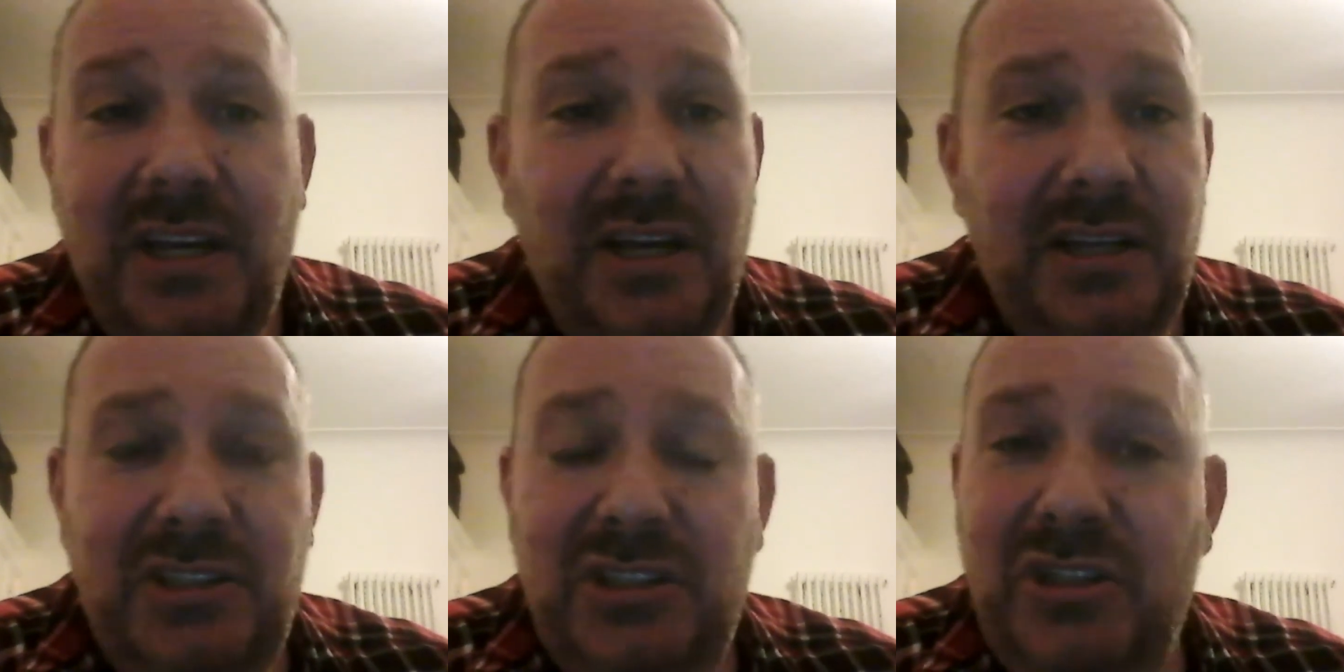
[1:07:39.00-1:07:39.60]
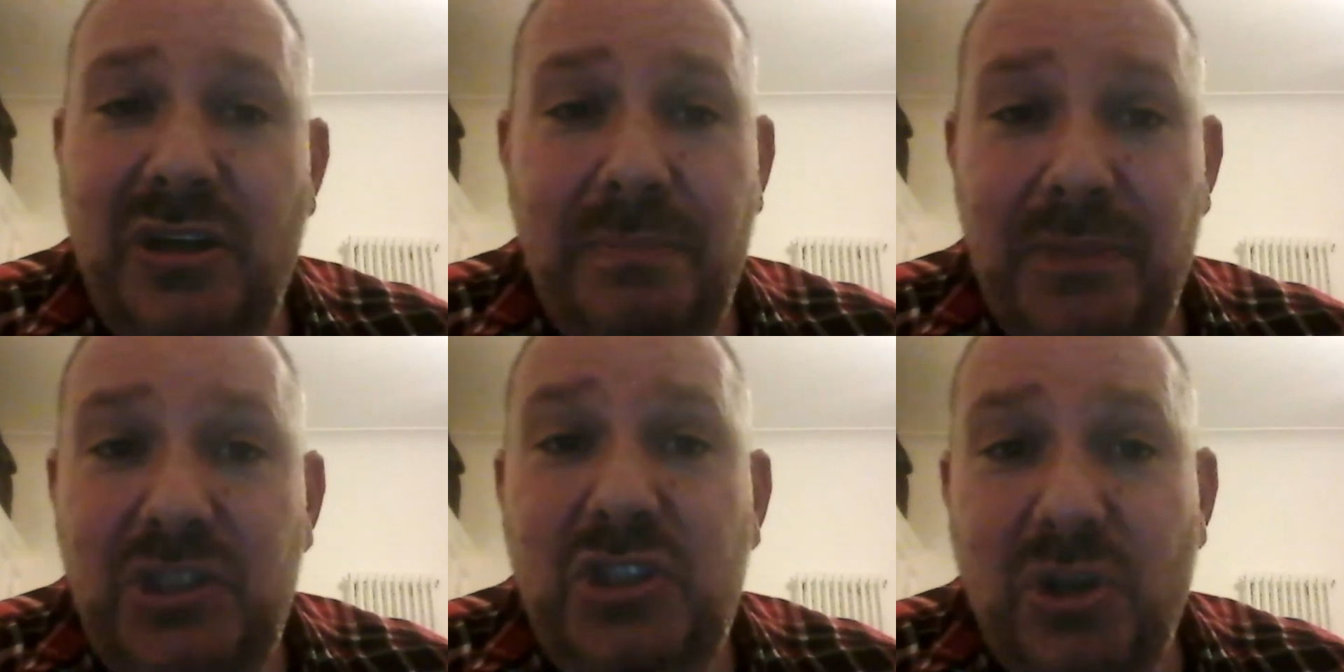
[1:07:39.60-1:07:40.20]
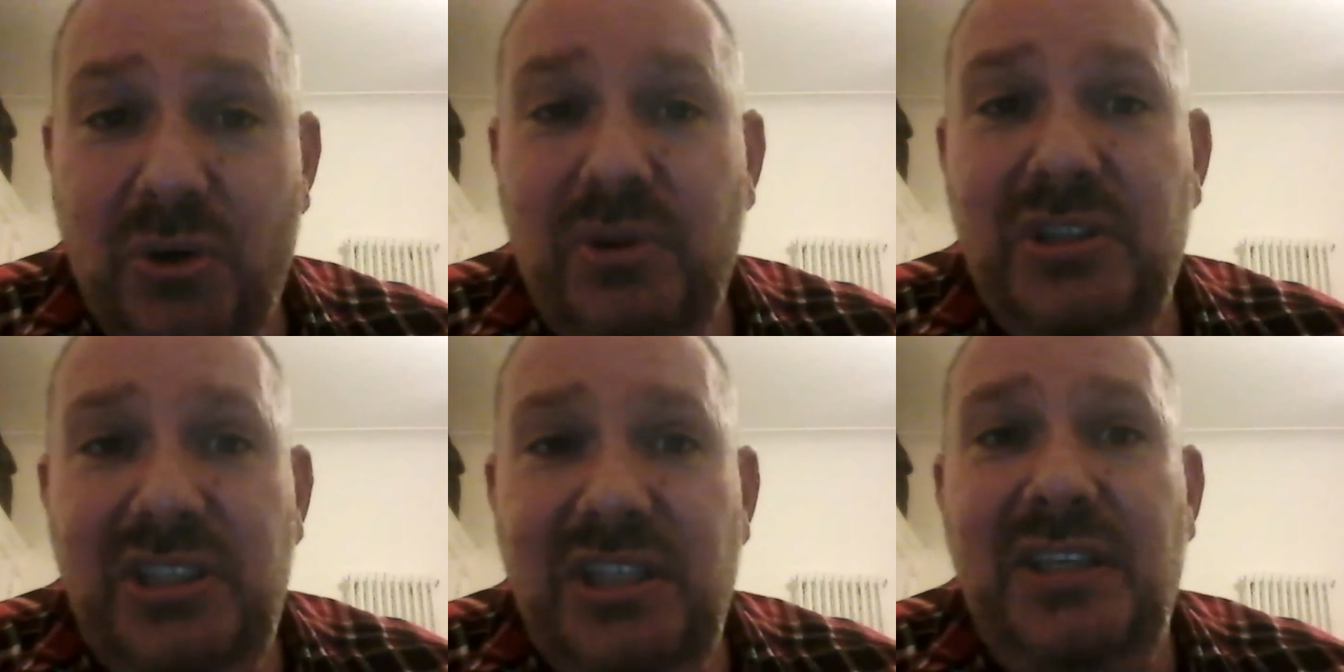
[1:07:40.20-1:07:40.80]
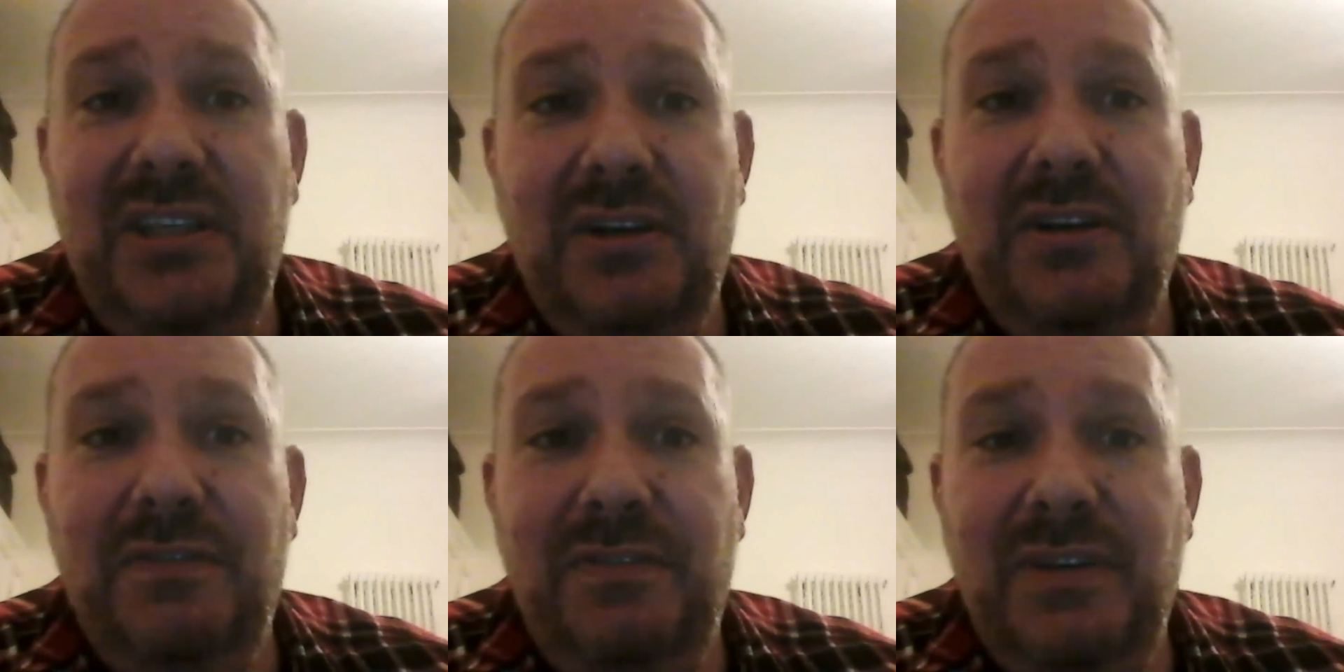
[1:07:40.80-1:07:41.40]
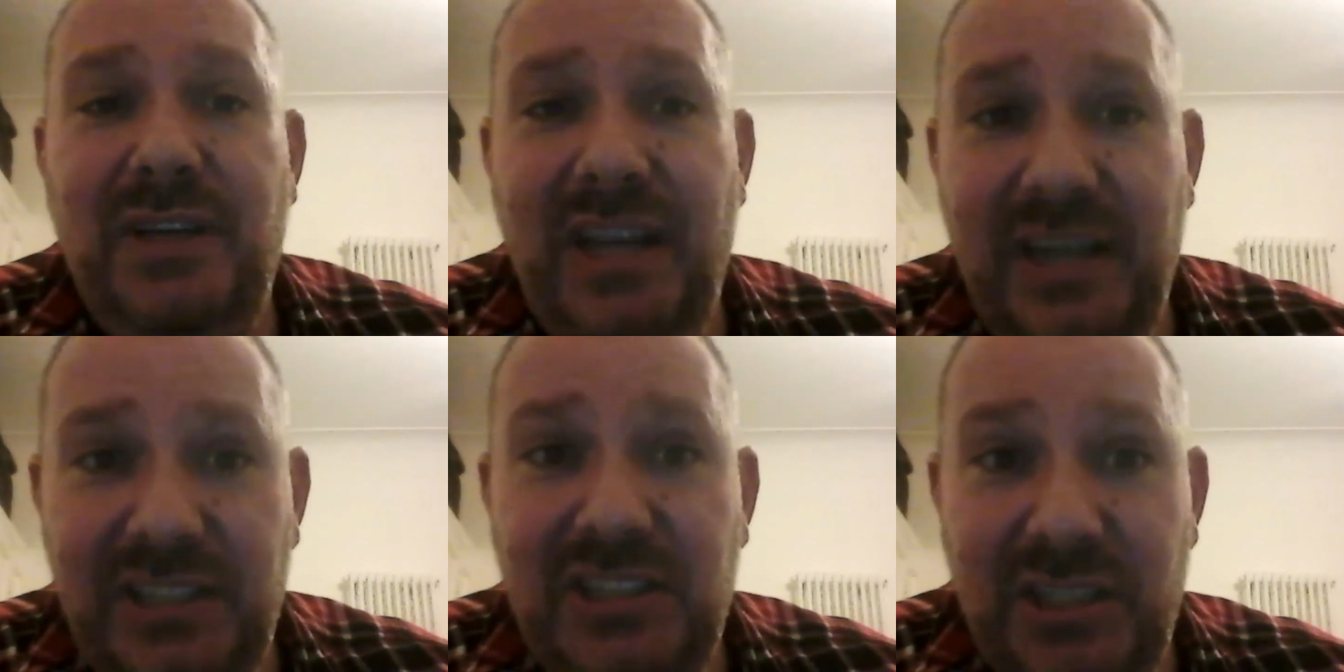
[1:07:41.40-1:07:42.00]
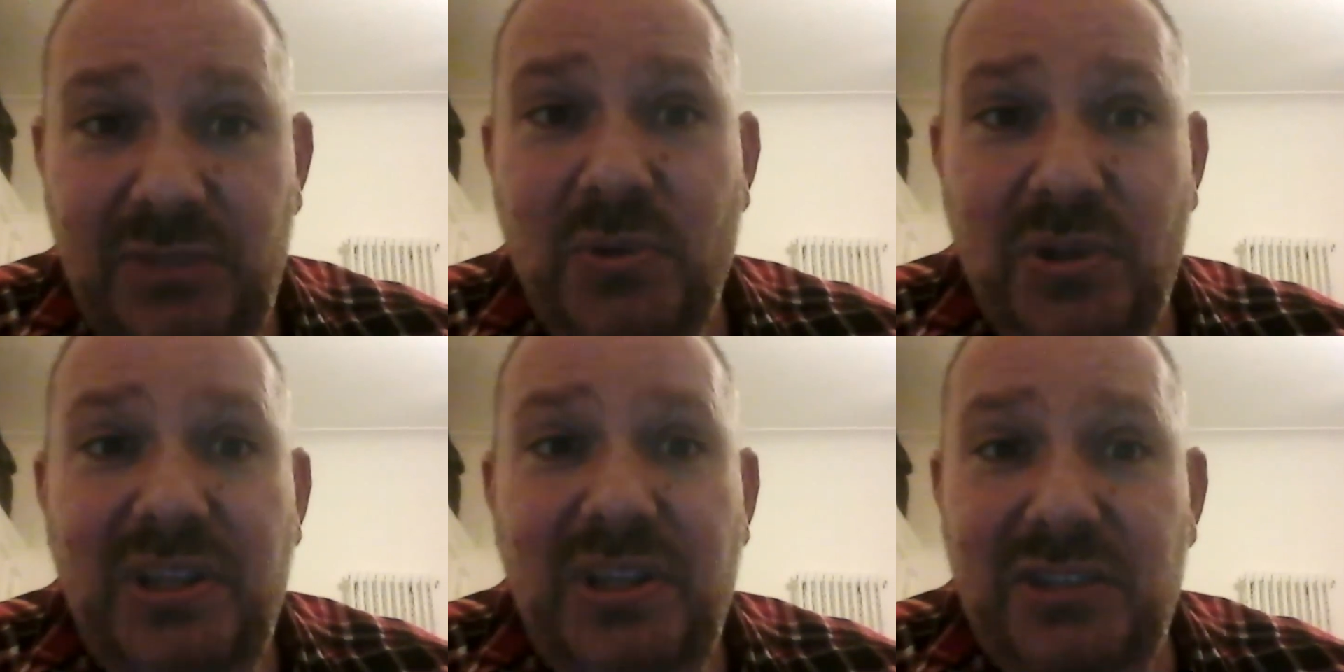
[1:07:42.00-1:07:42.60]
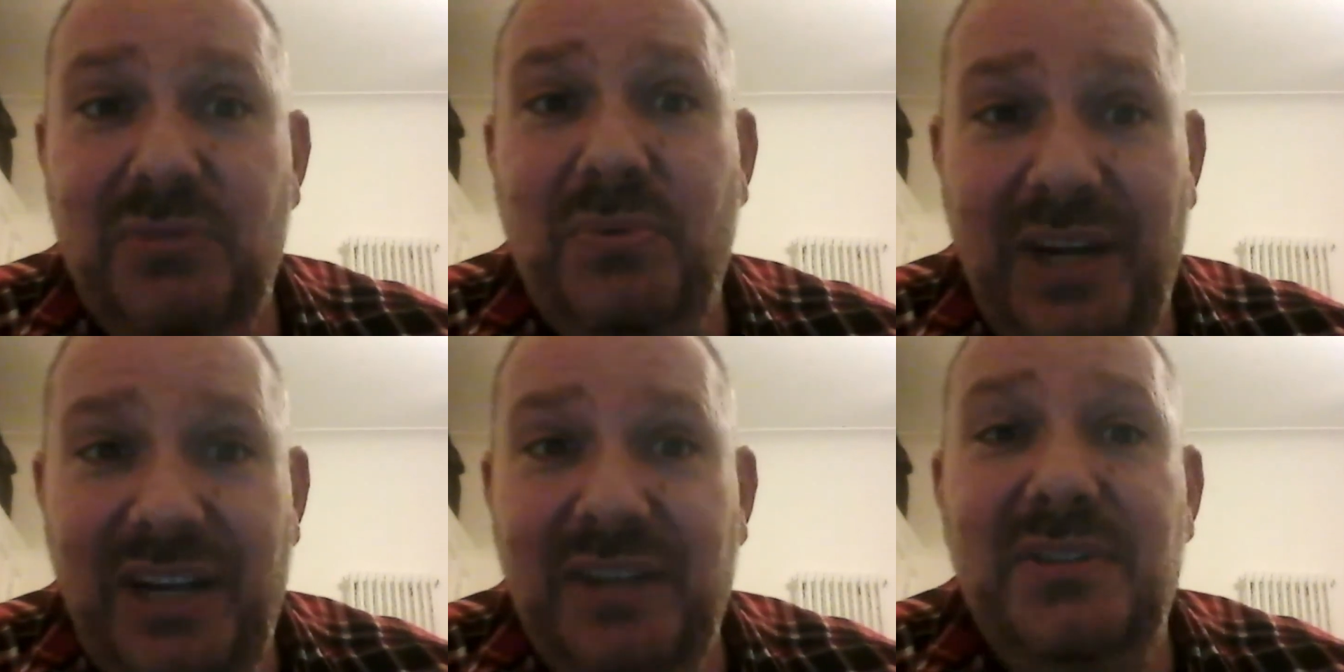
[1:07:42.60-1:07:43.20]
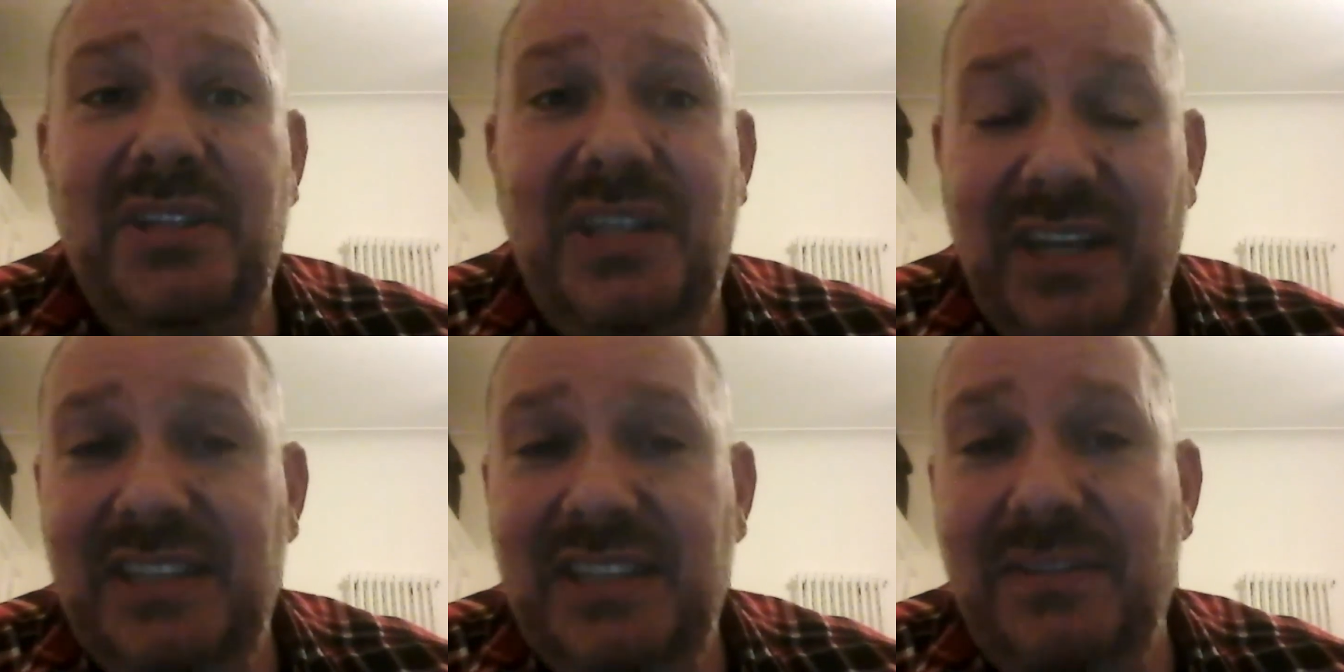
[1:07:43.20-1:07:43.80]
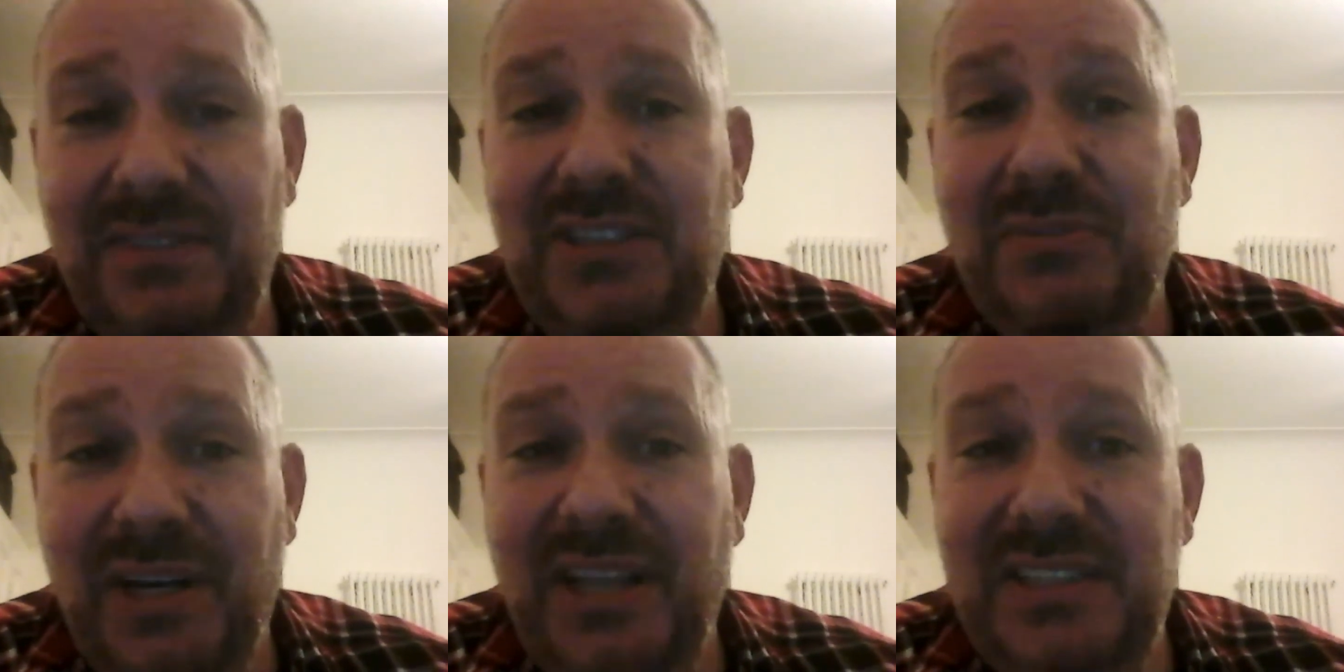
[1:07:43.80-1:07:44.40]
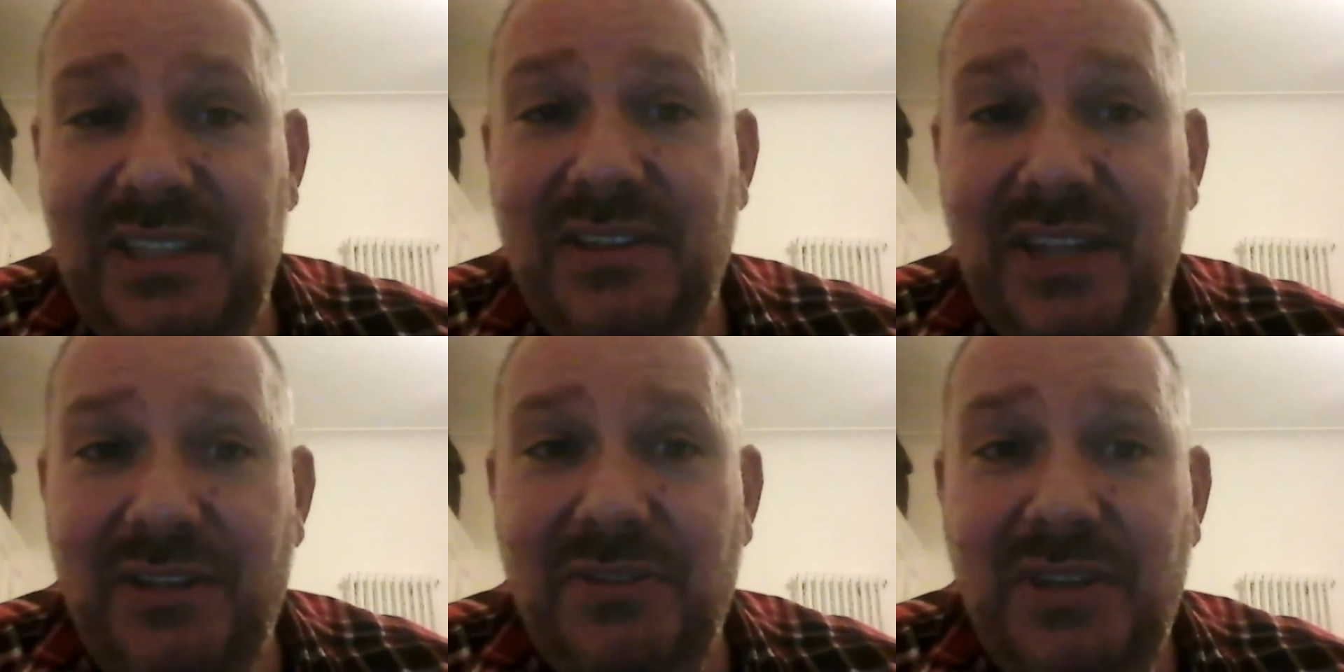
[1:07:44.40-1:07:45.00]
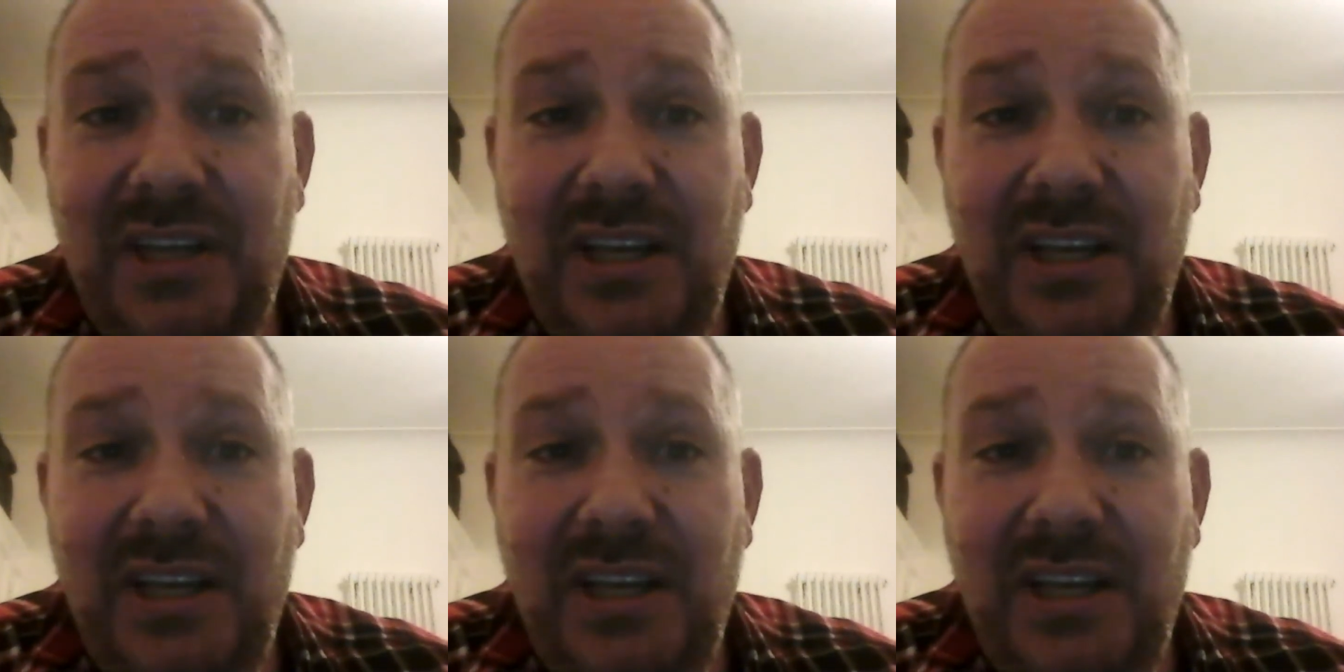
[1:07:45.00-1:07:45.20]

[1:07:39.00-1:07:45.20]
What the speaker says: A majority of NHS work is around inactivity related ill health.